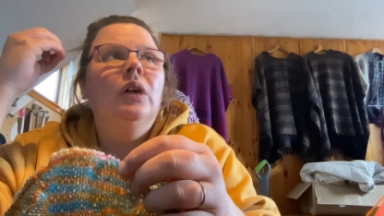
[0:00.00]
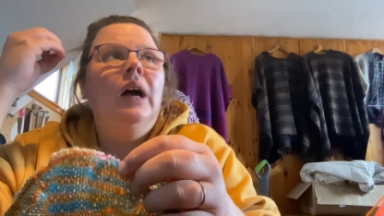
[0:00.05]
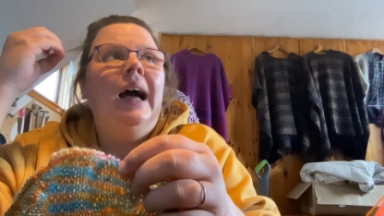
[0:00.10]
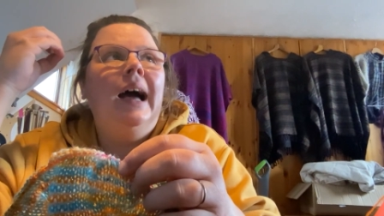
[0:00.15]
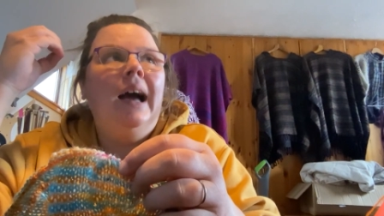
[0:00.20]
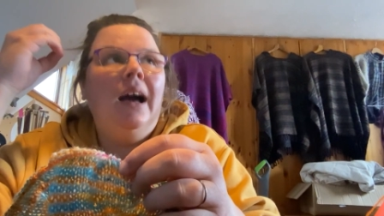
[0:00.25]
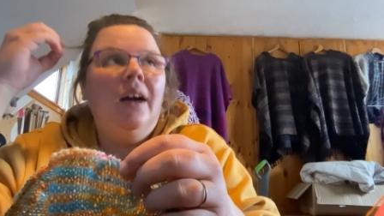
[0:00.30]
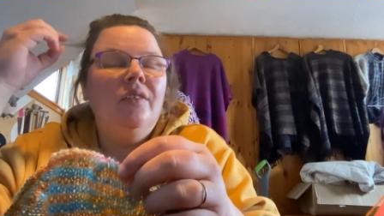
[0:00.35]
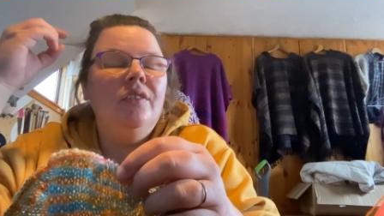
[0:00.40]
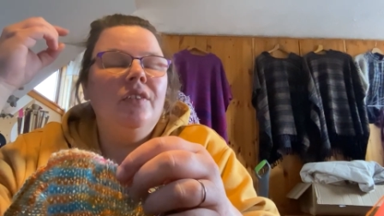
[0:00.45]

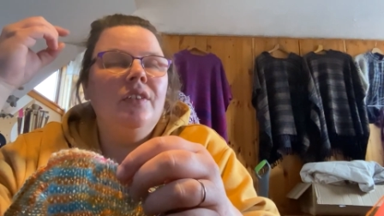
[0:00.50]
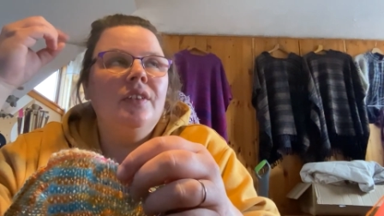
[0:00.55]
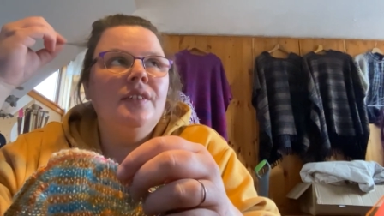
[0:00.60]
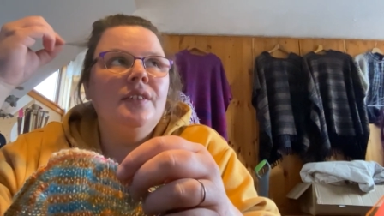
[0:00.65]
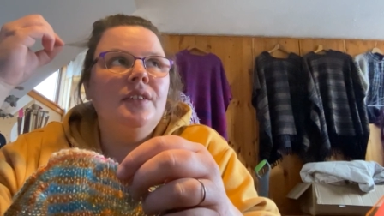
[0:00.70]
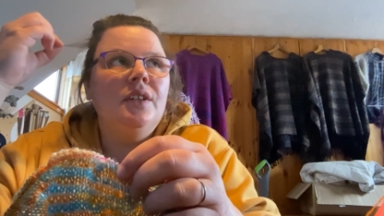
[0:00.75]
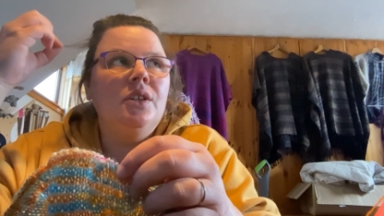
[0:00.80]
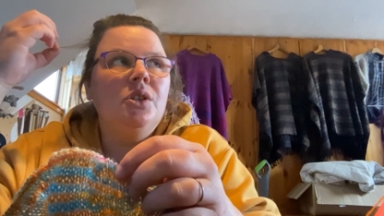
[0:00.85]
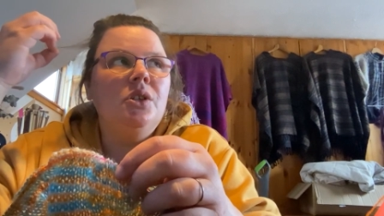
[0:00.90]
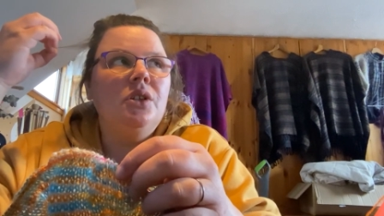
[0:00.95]
half of the
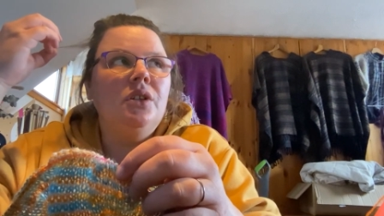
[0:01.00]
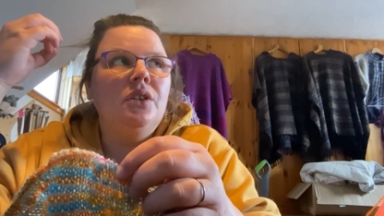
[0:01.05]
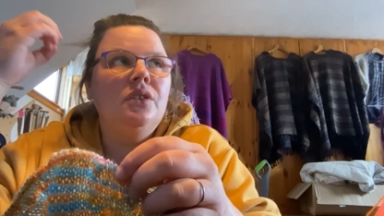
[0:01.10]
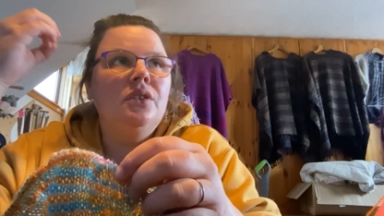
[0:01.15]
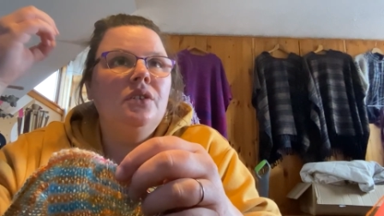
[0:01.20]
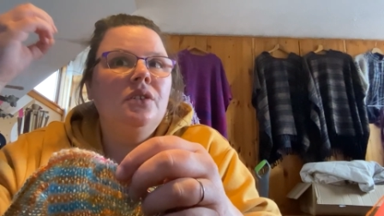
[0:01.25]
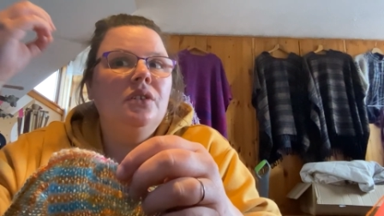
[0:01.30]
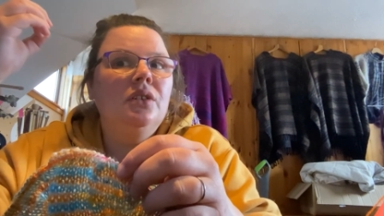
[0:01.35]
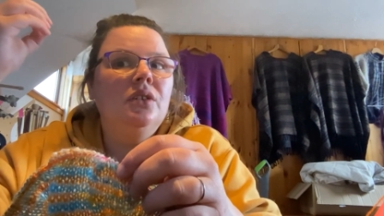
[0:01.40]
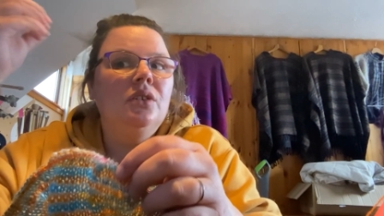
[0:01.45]
stitches.
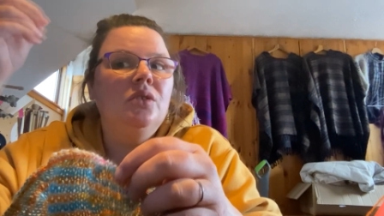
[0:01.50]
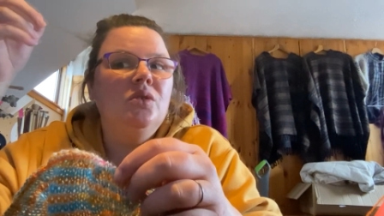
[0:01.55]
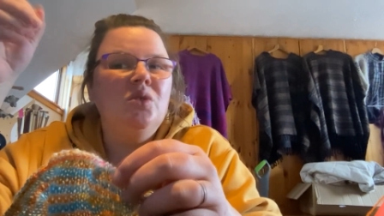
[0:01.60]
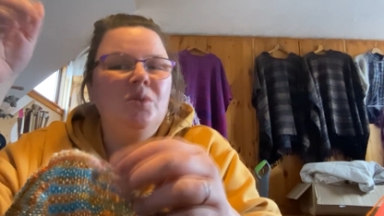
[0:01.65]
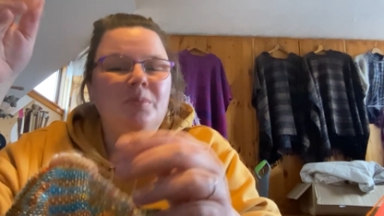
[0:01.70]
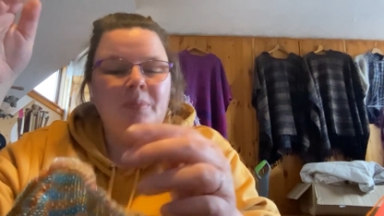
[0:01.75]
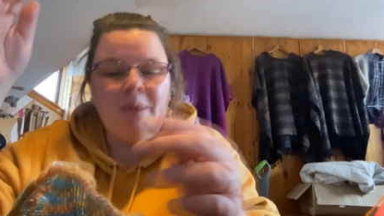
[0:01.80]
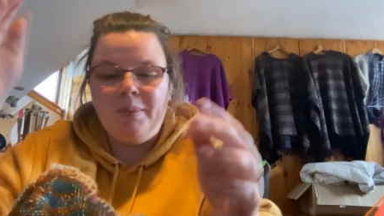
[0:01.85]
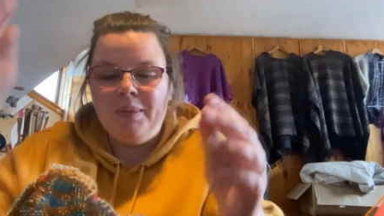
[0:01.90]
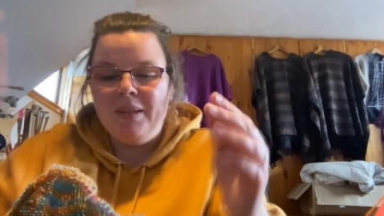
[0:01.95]
So
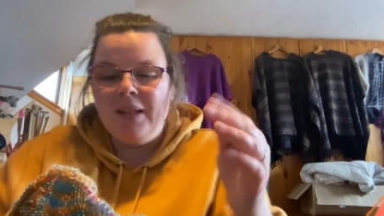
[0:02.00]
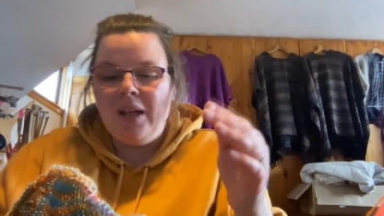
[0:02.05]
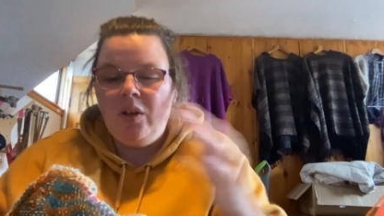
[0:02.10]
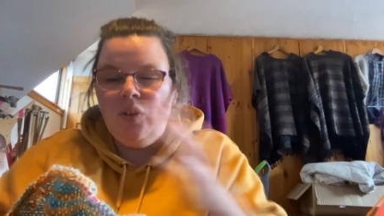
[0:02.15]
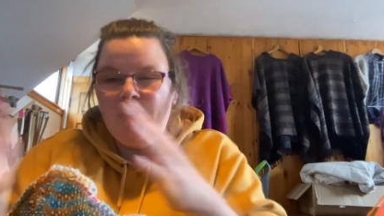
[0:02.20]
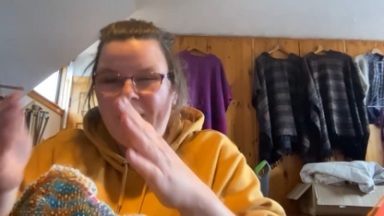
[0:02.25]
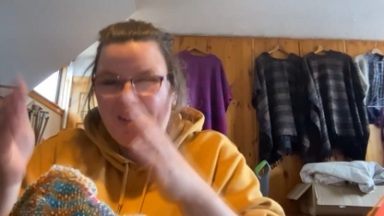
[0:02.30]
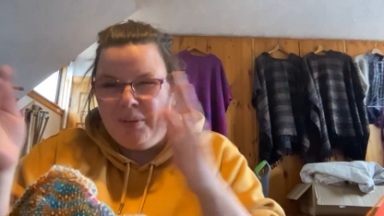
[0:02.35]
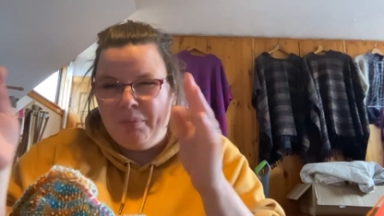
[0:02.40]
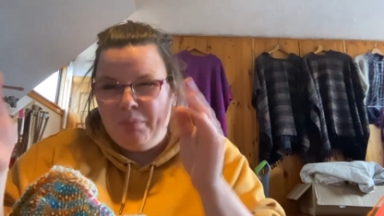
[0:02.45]
maybe that'll
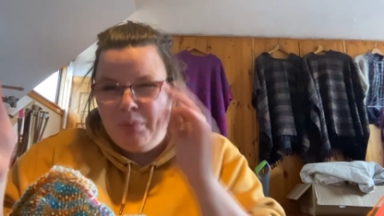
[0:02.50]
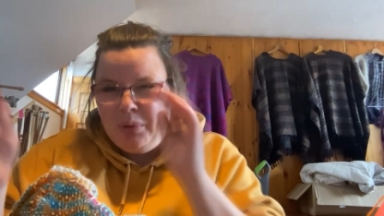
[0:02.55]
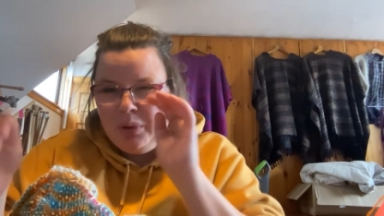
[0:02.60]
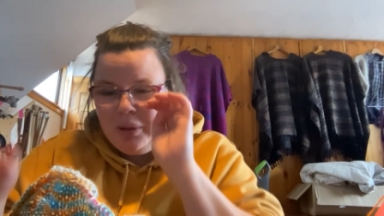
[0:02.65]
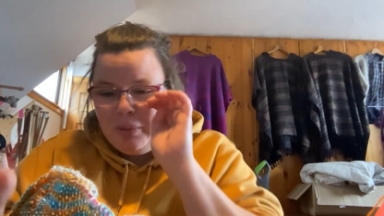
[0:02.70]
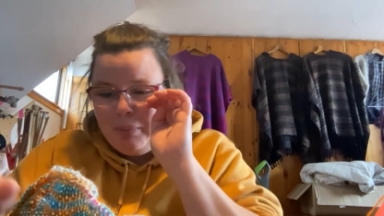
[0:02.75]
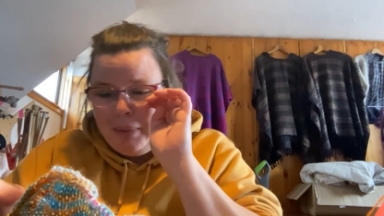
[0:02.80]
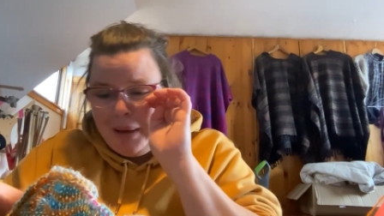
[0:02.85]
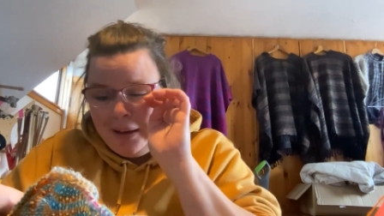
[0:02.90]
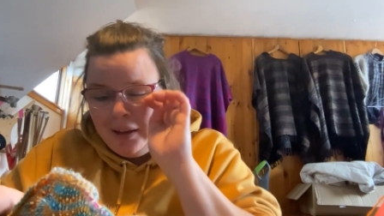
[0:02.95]
kind of pull it
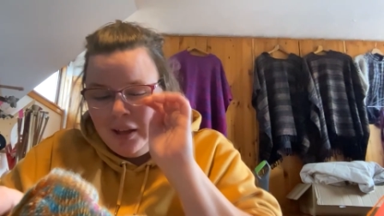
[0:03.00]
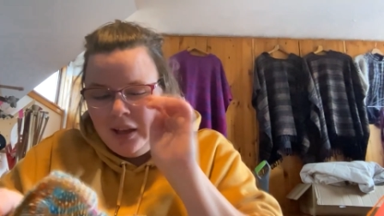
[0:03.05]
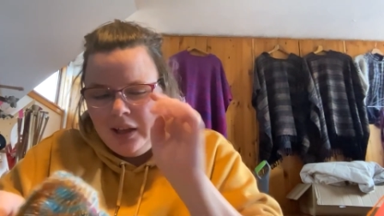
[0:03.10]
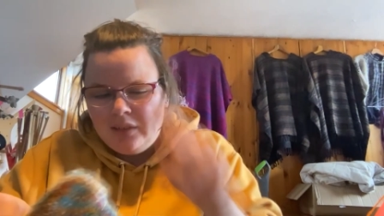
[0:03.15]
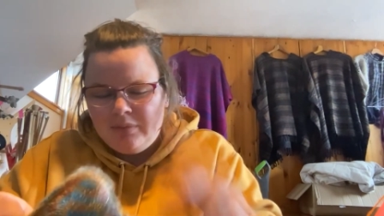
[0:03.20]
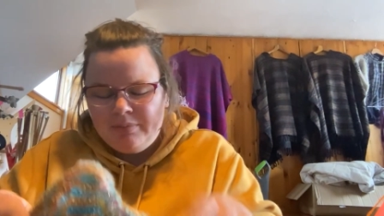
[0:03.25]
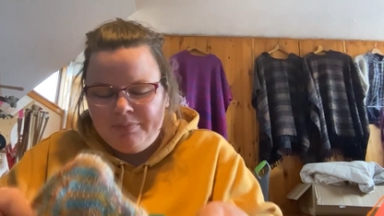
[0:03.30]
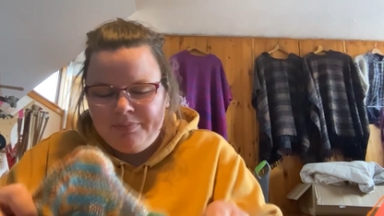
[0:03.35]
back again.